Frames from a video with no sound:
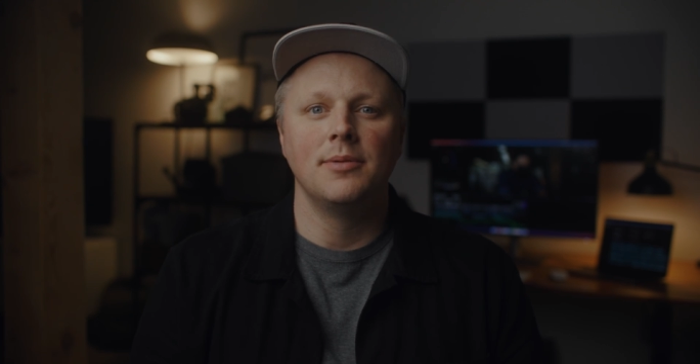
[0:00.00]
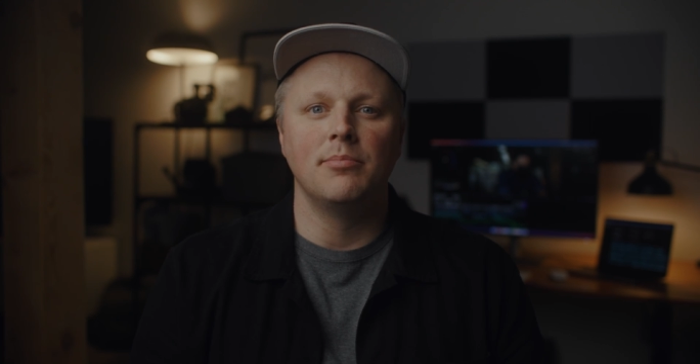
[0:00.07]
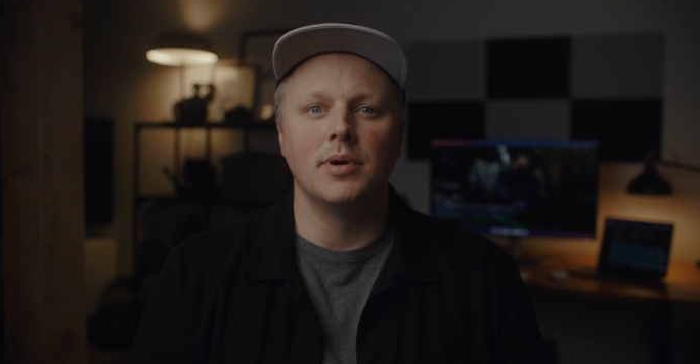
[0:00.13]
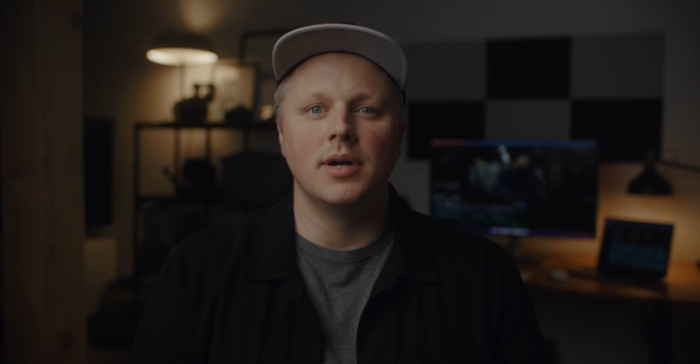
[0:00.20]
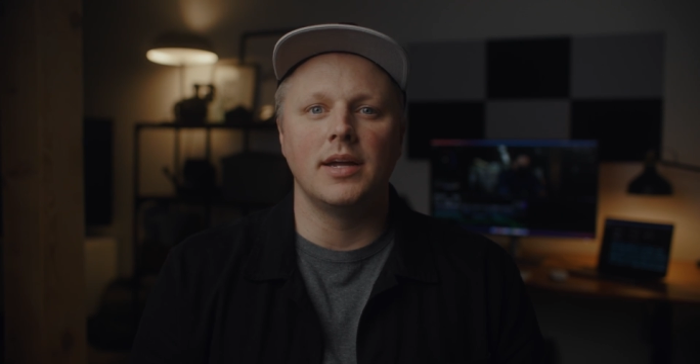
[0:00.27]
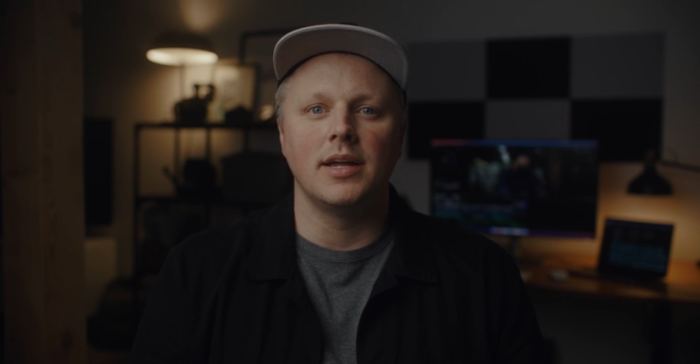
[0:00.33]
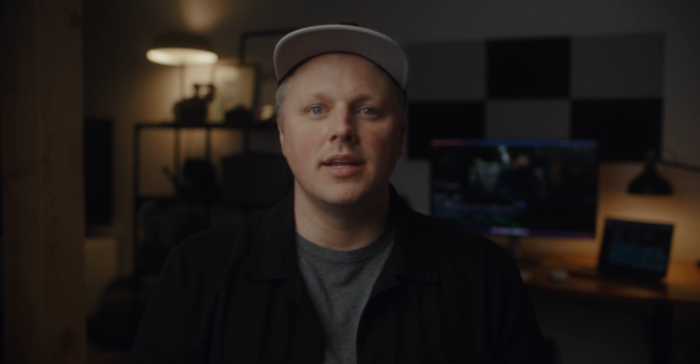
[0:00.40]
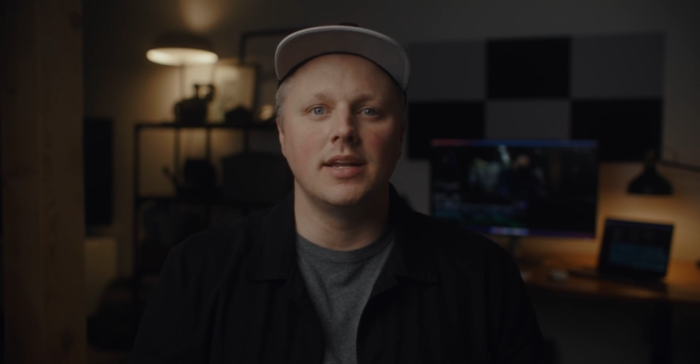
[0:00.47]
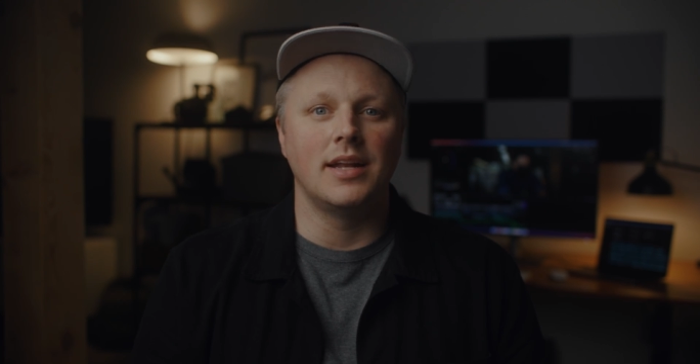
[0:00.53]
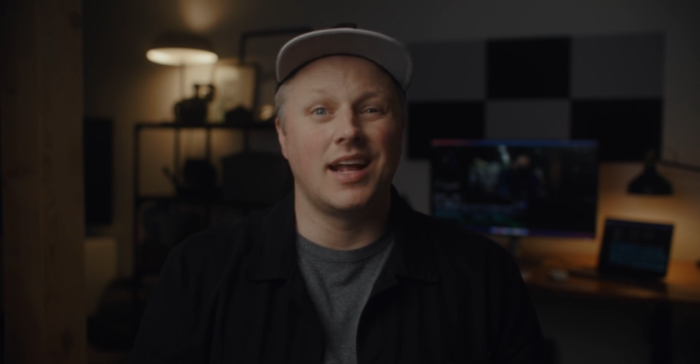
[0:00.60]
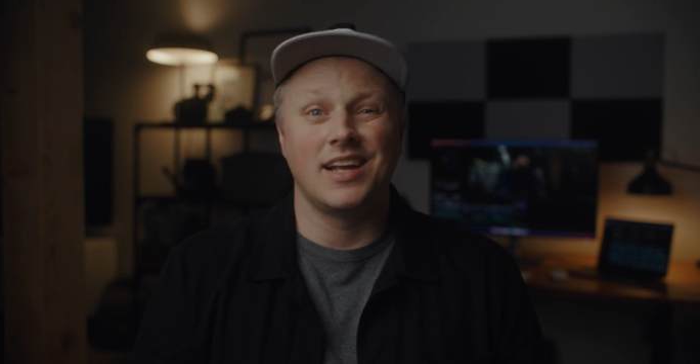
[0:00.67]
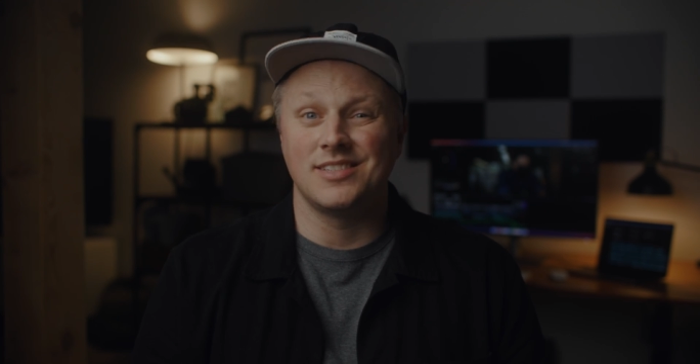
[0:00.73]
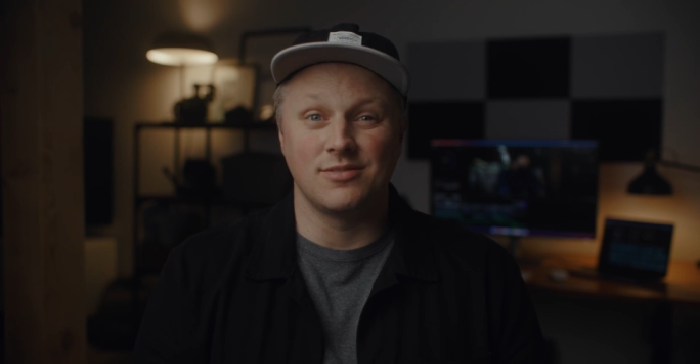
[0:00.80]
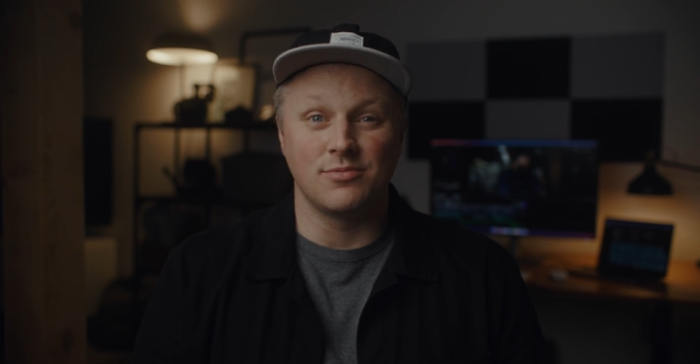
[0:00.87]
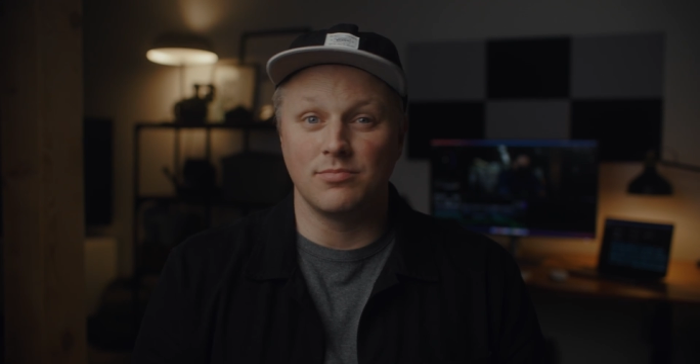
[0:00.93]
but it
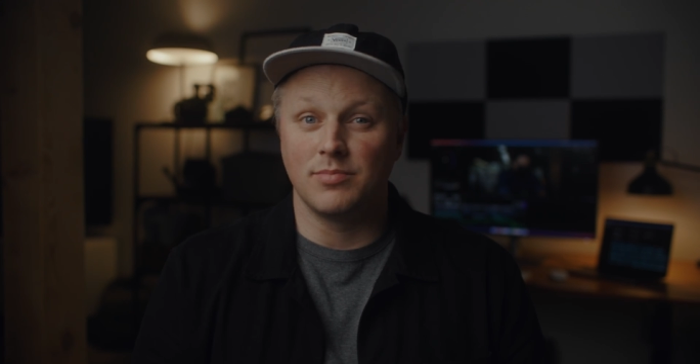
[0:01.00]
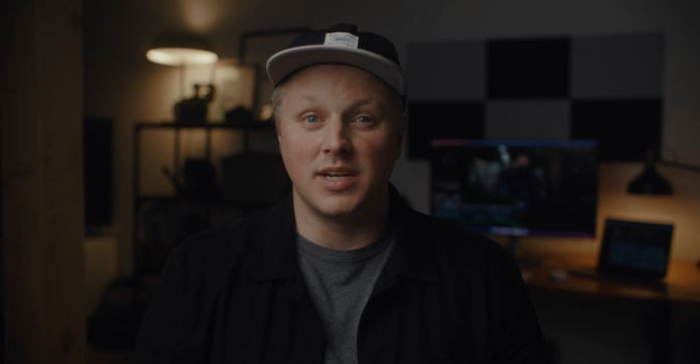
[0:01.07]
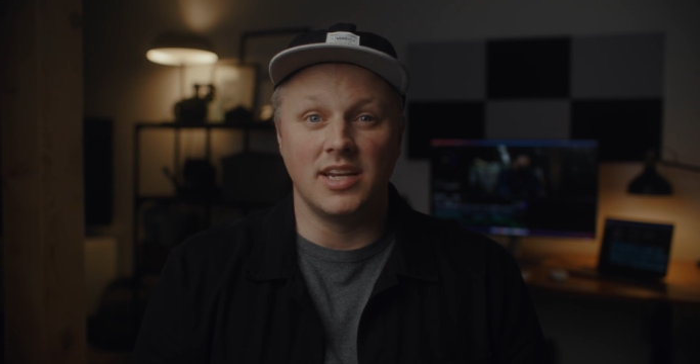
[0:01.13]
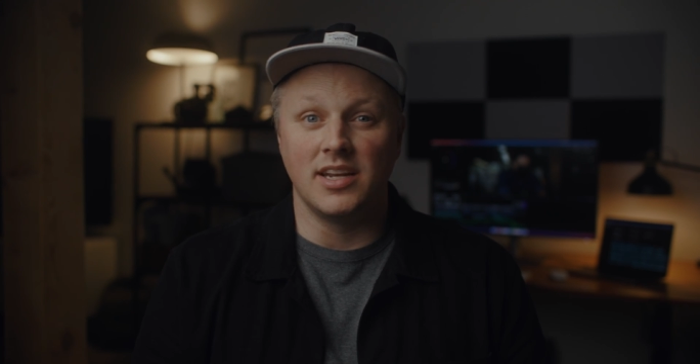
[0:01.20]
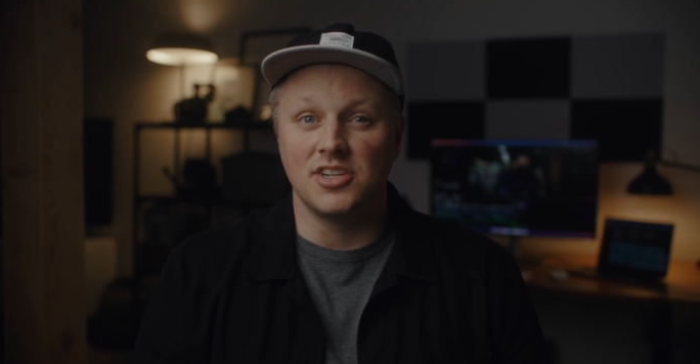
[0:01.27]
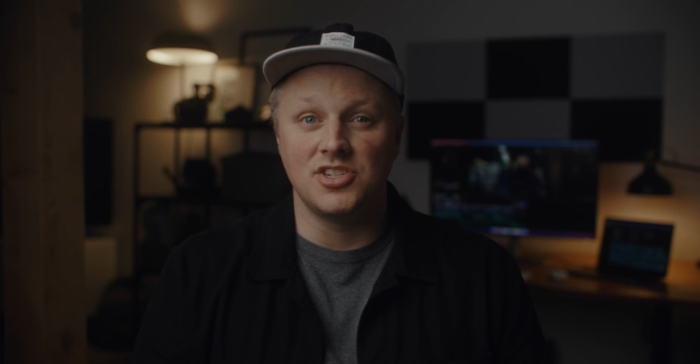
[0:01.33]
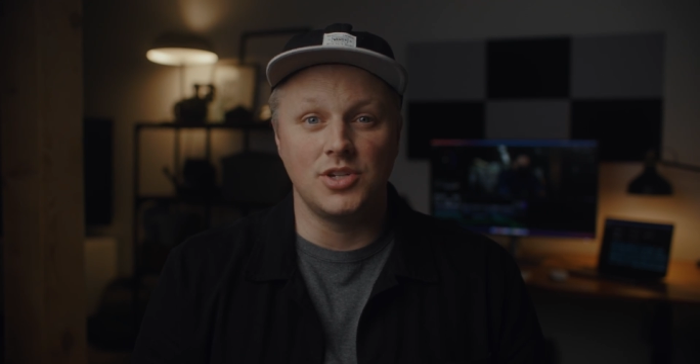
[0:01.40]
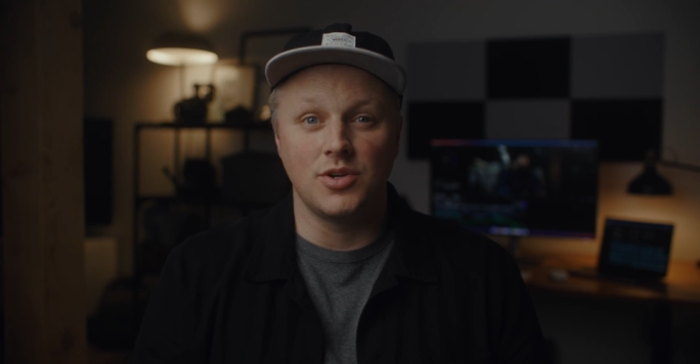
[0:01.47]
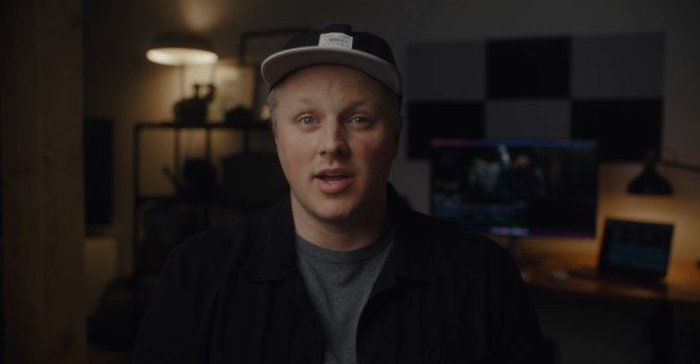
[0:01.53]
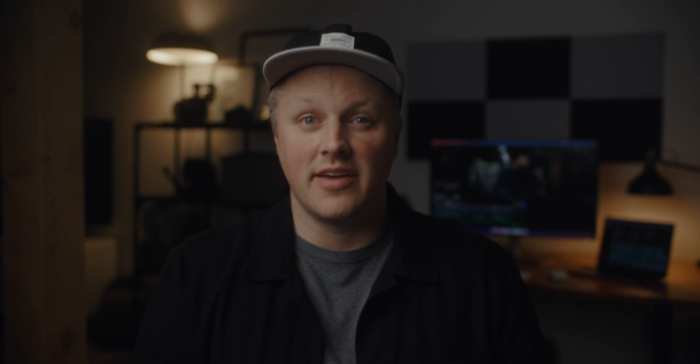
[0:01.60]
hasn't been an issue.